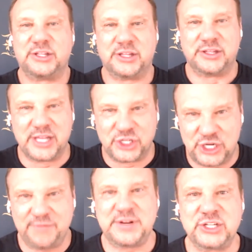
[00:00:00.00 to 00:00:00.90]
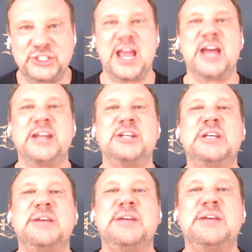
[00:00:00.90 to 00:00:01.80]
The shifting sand is
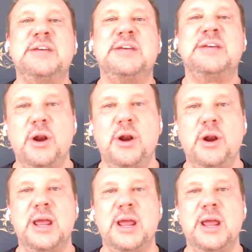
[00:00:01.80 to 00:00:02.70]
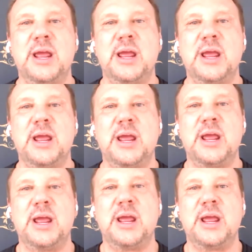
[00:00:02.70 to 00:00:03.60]
even greater
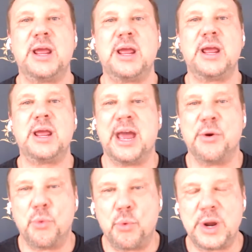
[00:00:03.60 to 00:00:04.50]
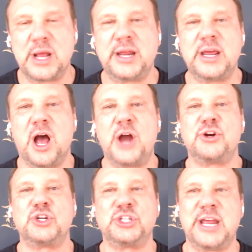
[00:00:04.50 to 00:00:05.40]
in hemp, and
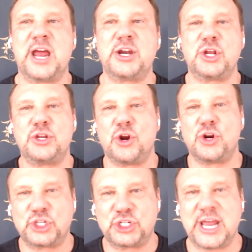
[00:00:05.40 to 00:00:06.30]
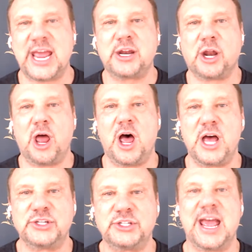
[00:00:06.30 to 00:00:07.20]
really understand your state
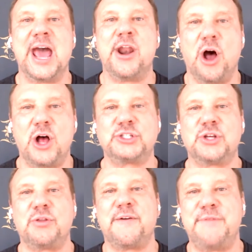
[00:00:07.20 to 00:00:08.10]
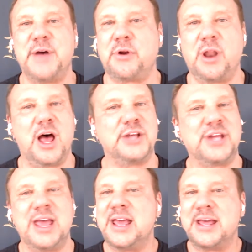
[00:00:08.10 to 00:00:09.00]
laws and also the federal laws.
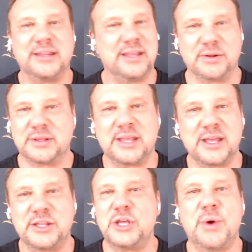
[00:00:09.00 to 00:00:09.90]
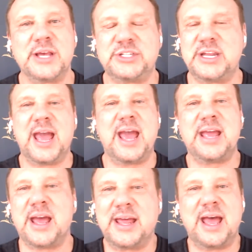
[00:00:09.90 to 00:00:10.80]
The
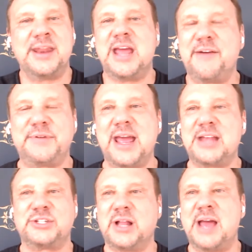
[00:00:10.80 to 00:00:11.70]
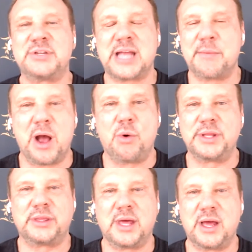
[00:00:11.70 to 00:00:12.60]
USDA and the FDA still haven't come out with
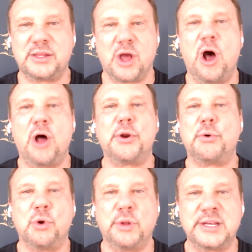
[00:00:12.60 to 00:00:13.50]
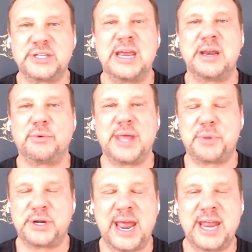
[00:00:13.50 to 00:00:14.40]
all their rulings that
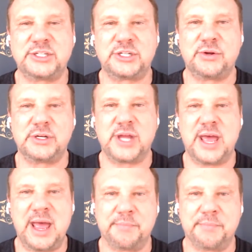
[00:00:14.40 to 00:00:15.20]
pertains to hemp.